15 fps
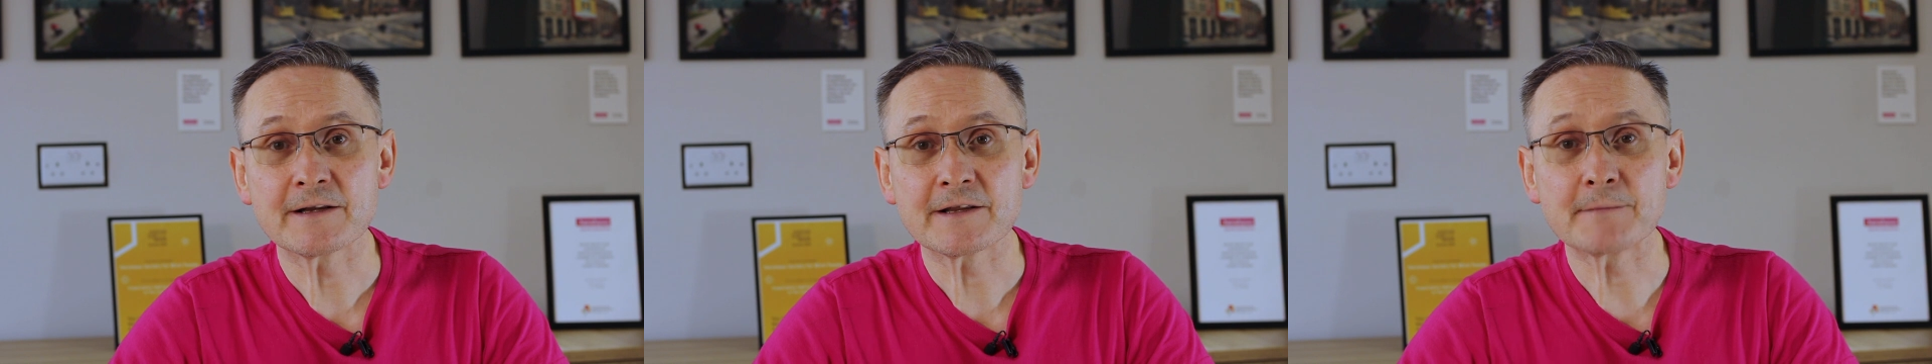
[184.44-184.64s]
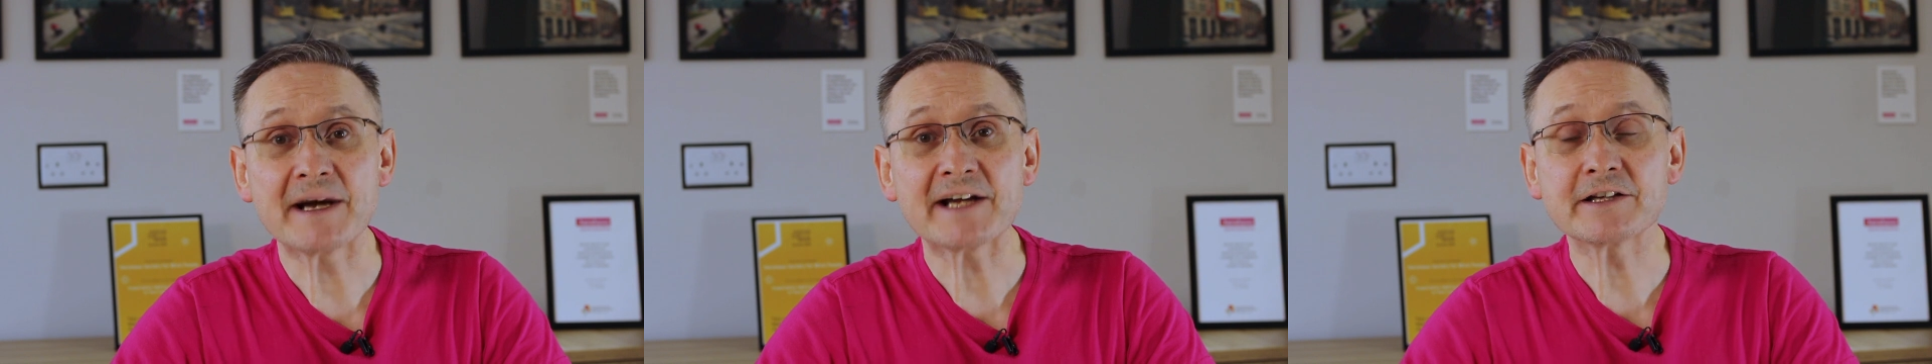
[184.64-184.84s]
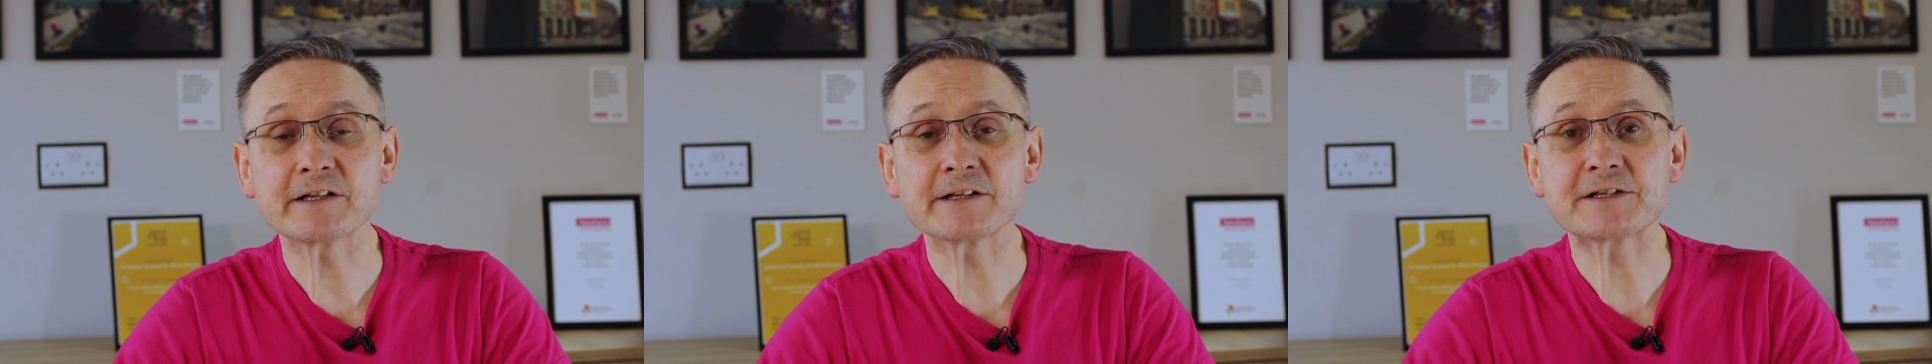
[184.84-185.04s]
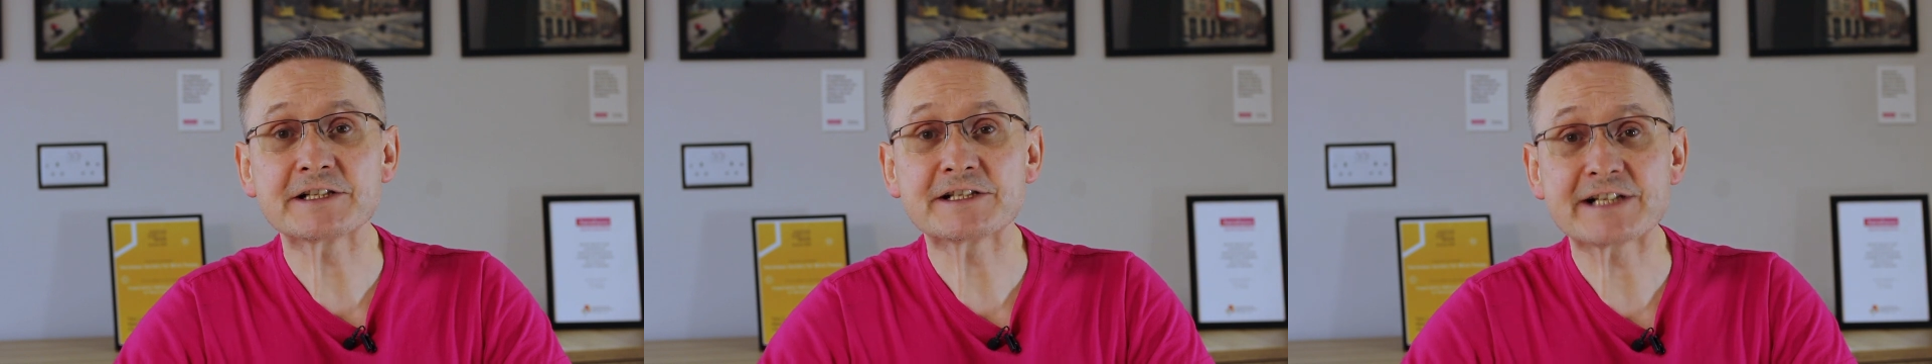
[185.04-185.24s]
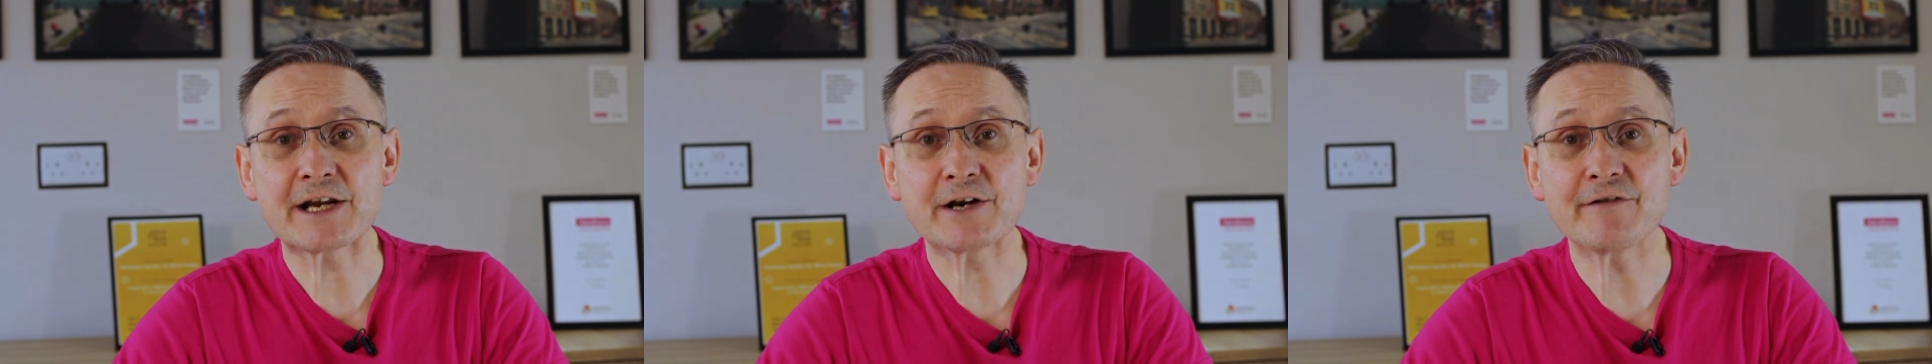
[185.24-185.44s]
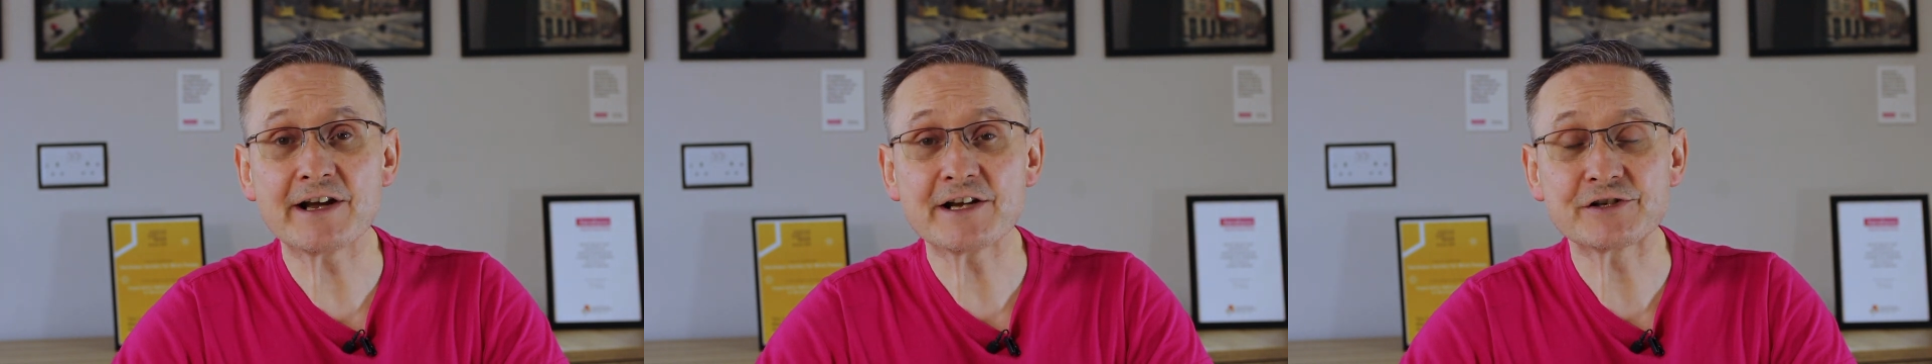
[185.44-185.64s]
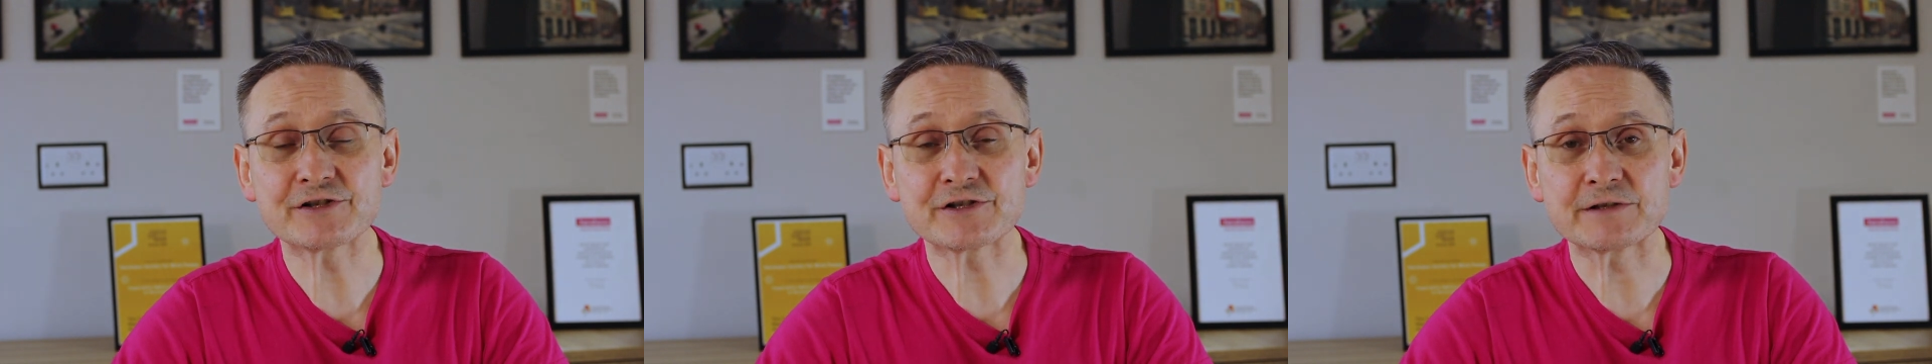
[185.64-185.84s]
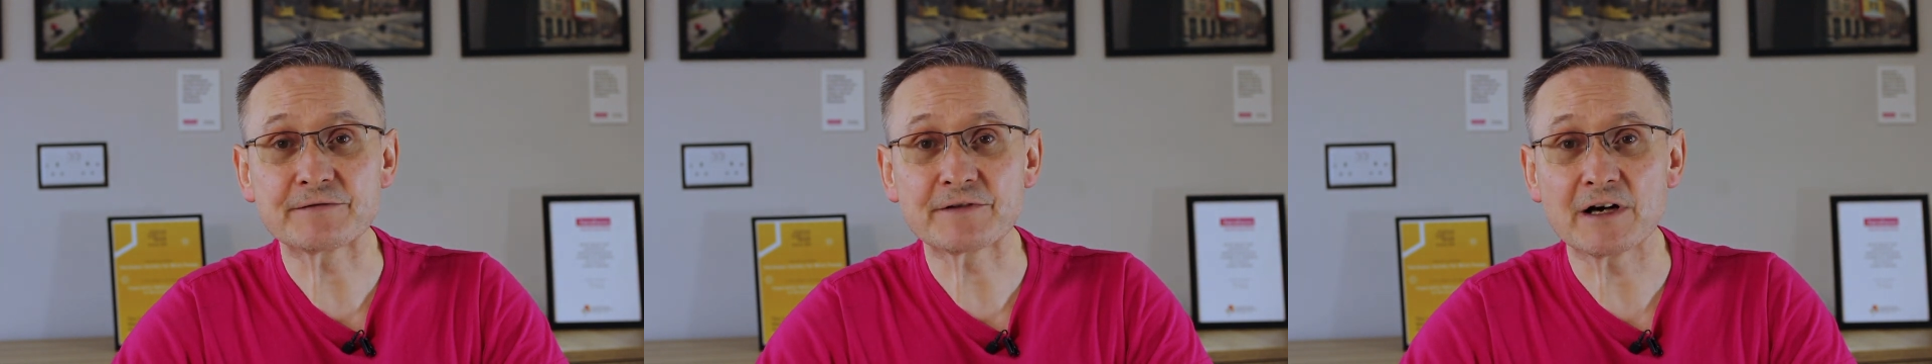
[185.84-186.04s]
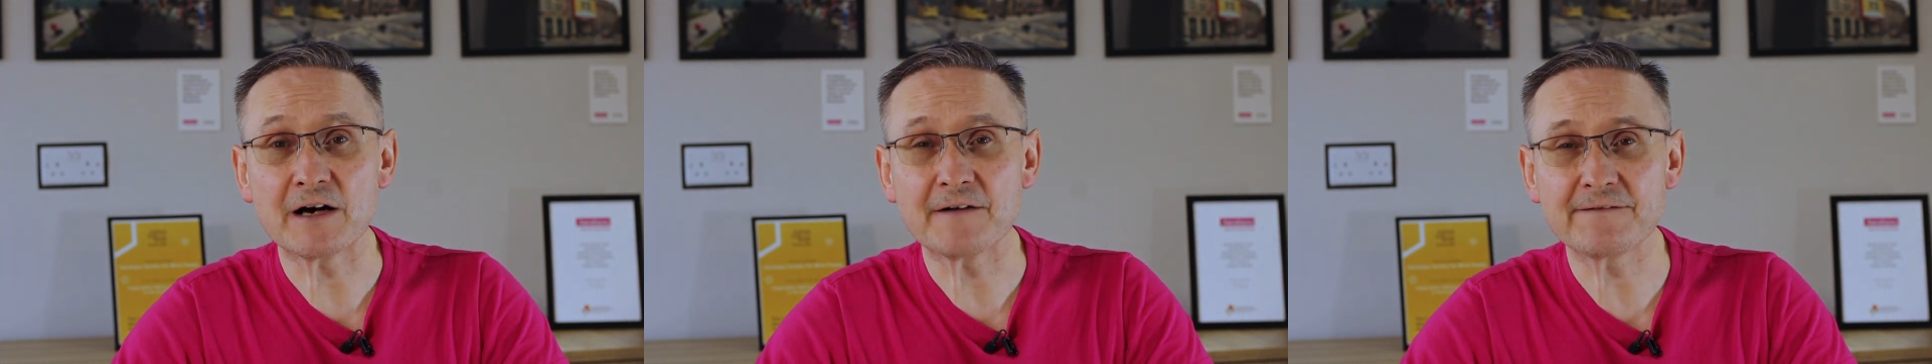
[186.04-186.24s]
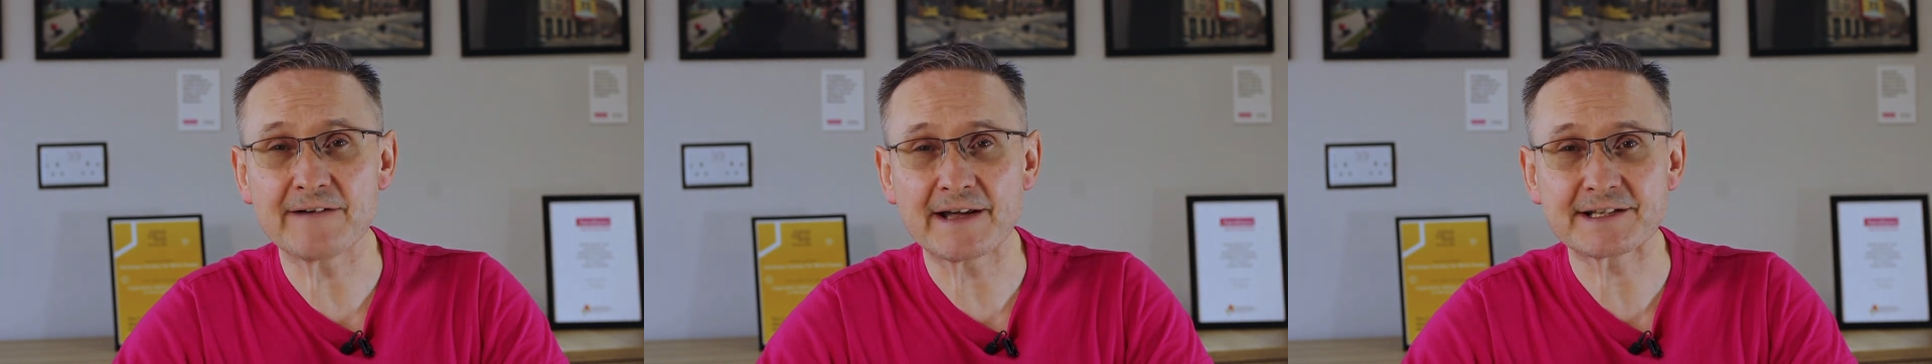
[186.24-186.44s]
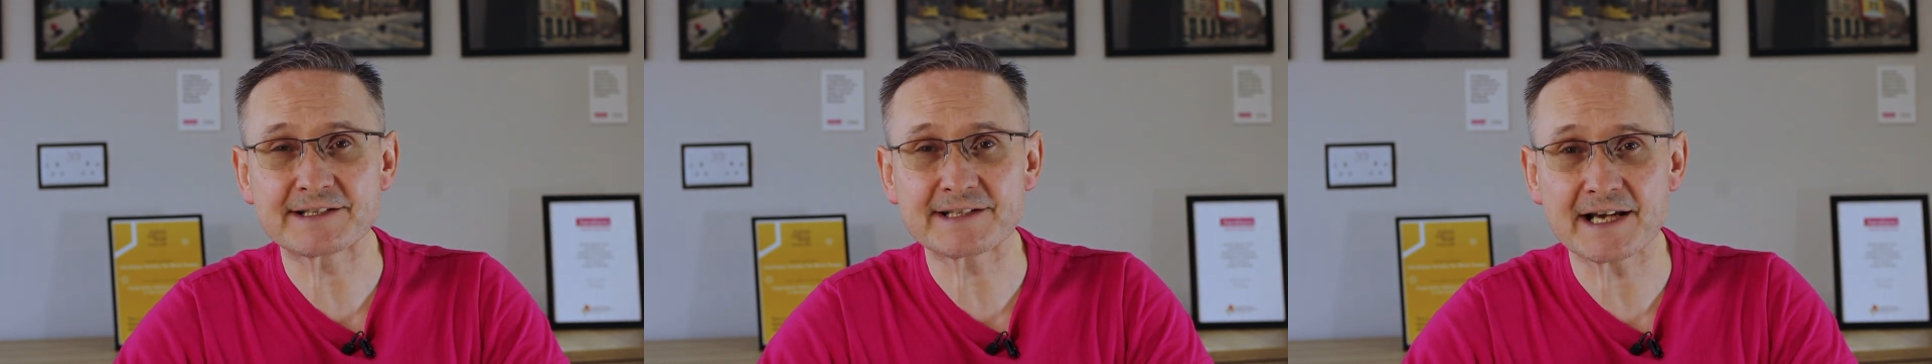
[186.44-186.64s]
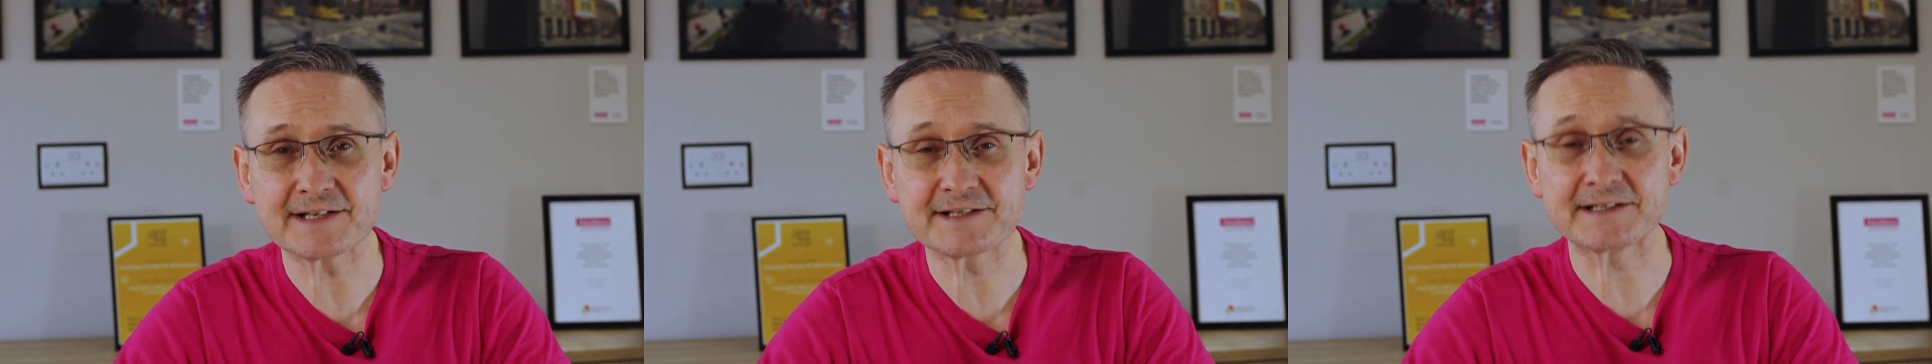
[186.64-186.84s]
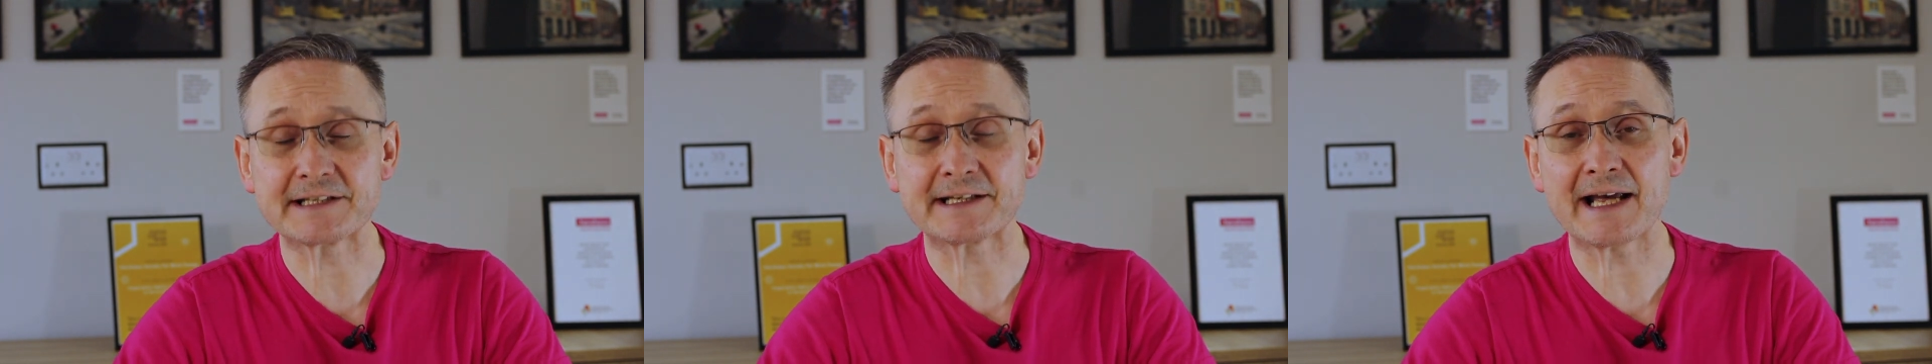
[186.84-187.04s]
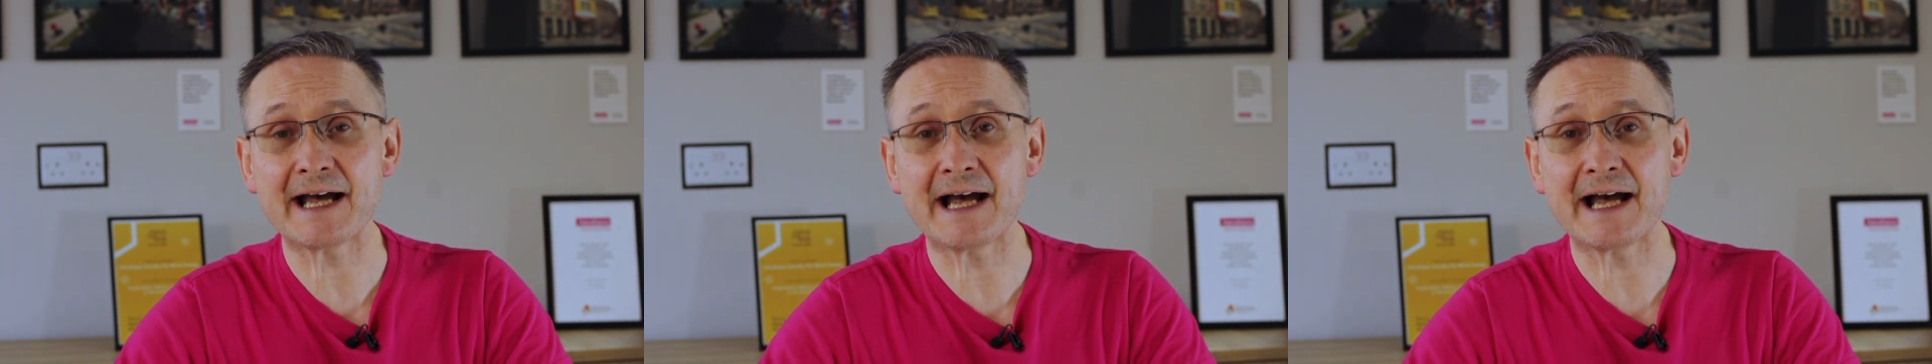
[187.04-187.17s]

The Macular Degeneration have got a fantastic